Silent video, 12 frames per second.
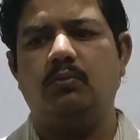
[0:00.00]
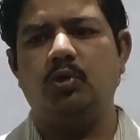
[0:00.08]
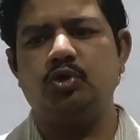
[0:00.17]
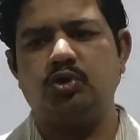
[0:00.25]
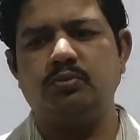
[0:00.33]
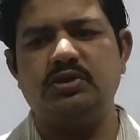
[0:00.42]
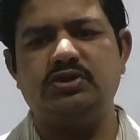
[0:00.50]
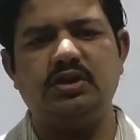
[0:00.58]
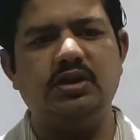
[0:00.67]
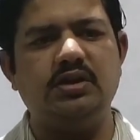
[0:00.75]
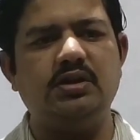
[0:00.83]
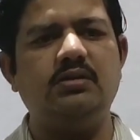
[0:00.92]
Most of the
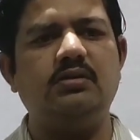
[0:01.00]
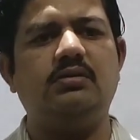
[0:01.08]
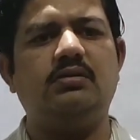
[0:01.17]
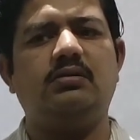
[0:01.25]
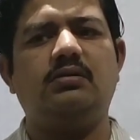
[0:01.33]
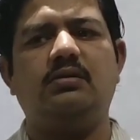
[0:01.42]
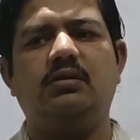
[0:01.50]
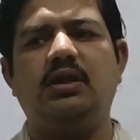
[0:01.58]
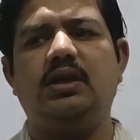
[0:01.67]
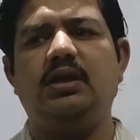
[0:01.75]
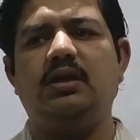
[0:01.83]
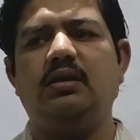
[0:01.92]
children
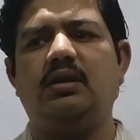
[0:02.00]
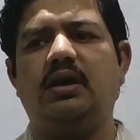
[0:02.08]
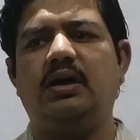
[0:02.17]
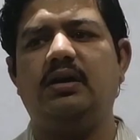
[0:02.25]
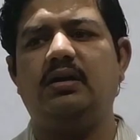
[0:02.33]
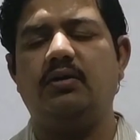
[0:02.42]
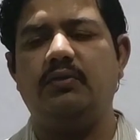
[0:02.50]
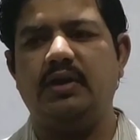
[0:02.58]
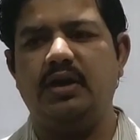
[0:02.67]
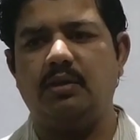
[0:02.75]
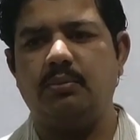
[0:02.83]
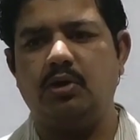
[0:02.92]
they are
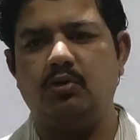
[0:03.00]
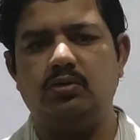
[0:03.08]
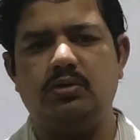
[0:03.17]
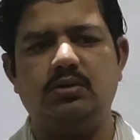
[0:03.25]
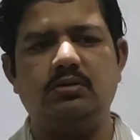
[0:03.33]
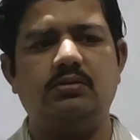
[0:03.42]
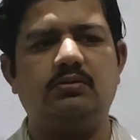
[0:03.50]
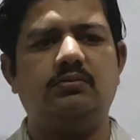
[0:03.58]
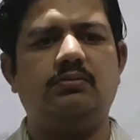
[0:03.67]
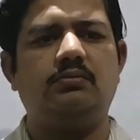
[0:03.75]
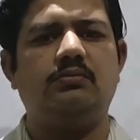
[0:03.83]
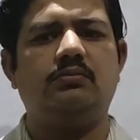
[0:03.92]
aware about
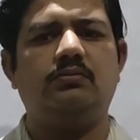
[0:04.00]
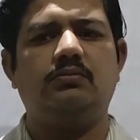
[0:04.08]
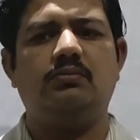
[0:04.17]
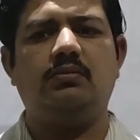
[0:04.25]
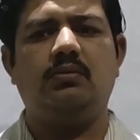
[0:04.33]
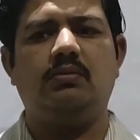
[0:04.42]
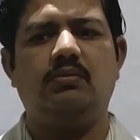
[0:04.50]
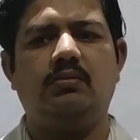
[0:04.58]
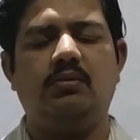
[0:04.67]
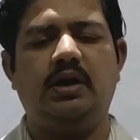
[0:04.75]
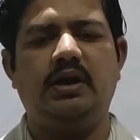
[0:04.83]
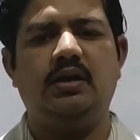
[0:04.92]

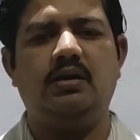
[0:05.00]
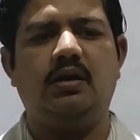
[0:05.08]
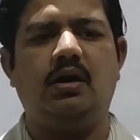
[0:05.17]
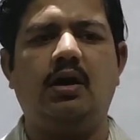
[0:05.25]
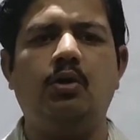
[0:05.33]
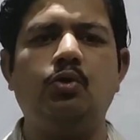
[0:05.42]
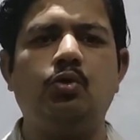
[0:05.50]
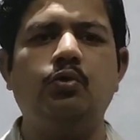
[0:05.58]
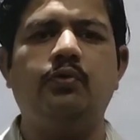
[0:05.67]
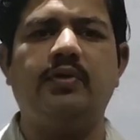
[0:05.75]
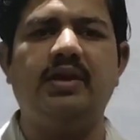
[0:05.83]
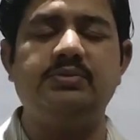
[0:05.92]
like how to
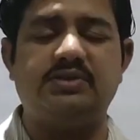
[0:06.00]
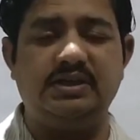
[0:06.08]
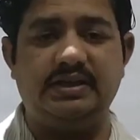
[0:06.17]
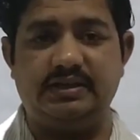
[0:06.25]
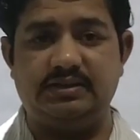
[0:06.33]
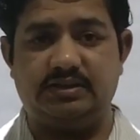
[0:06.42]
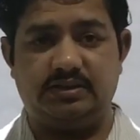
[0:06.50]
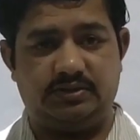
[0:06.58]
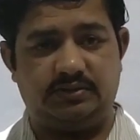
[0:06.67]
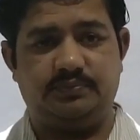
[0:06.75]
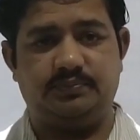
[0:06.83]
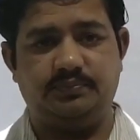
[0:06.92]
frame sentences,
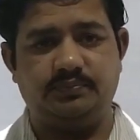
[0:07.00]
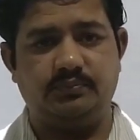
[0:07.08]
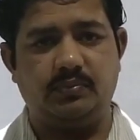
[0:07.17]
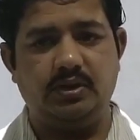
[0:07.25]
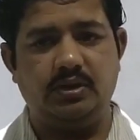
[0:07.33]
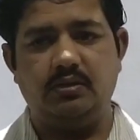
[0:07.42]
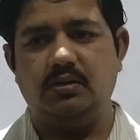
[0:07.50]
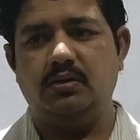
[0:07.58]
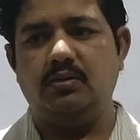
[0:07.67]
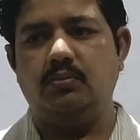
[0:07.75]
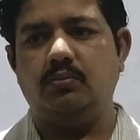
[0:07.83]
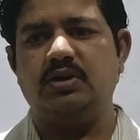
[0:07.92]

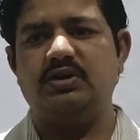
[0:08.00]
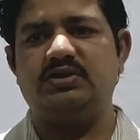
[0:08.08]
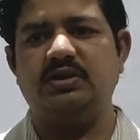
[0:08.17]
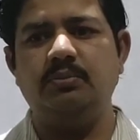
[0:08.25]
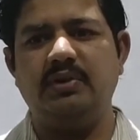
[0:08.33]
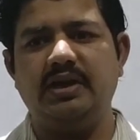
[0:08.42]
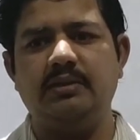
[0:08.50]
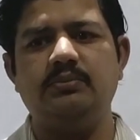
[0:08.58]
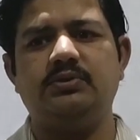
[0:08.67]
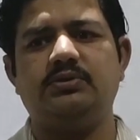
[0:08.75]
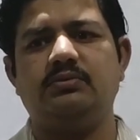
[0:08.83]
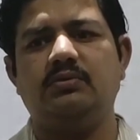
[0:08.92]
but
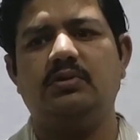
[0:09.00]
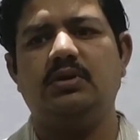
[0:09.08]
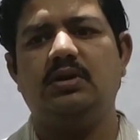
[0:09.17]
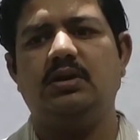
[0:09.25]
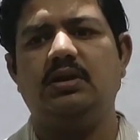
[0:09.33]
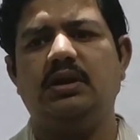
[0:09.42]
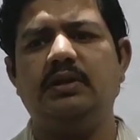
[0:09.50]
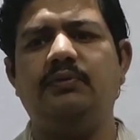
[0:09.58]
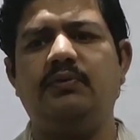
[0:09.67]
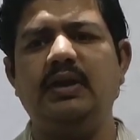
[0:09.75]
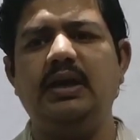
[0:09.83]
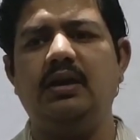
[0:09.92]
sometimes they
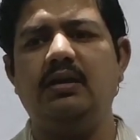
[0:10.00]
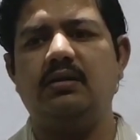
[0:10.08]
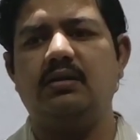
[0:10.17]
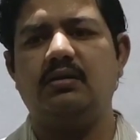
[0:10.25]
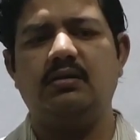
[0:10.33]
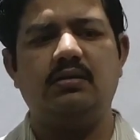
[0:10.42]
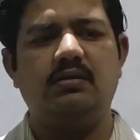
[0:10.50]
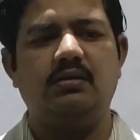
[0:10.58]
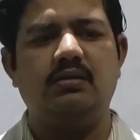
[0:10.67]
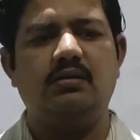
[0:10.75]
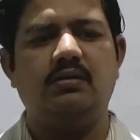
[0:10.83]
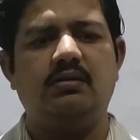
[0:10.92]
feel
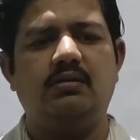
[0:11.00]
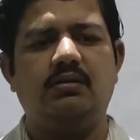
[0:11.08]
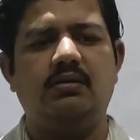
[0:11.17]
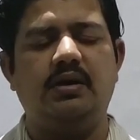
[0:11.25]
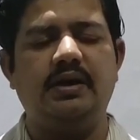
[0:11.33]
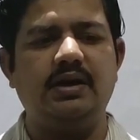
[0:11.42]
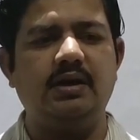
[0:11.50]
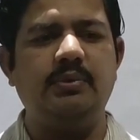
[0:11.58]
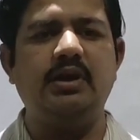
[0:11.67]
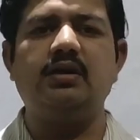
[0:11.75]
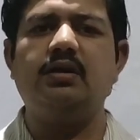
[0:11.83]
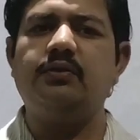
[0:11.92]
little
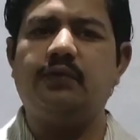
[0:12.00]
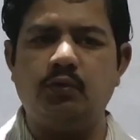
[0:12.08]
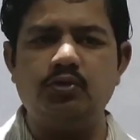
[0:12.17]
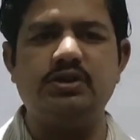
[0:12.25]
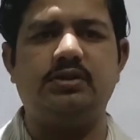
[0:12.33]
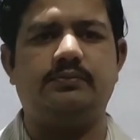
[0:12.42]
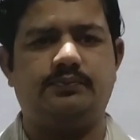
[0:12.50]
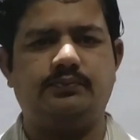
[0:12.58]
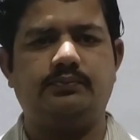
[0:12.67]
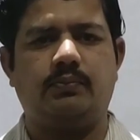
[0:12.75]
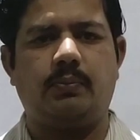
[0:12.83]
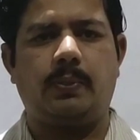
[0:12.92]
bit confusion
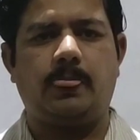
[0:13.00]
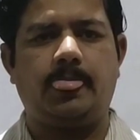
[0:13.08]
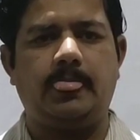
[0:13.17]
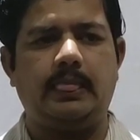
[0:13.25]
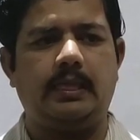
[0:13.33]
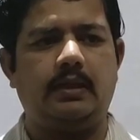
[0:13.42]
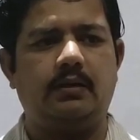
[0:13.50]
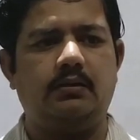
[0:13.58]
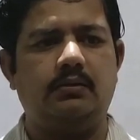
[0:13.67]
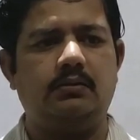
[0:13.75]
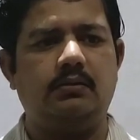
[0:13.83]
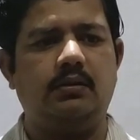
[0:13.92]

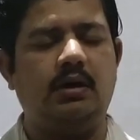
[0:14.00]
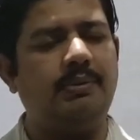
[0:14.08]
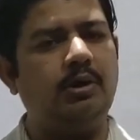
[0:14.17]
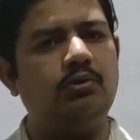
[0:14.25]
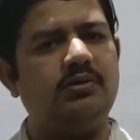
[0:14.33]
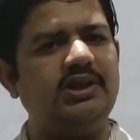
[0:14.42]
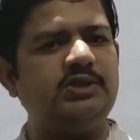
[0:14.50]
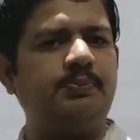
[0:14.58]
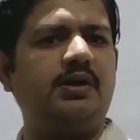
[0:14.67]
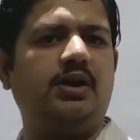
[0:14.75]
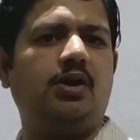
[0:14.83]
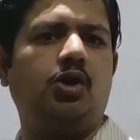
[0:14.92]
about this
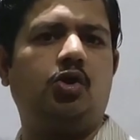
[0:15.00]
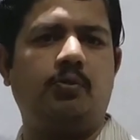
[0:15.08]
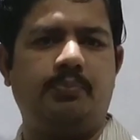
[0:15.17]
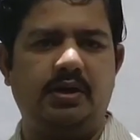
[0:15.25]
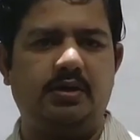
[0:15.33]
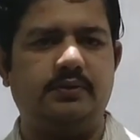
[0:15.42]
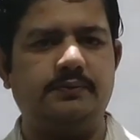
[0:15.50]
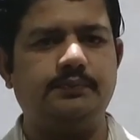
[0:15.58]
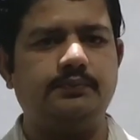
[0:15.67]
particular topic,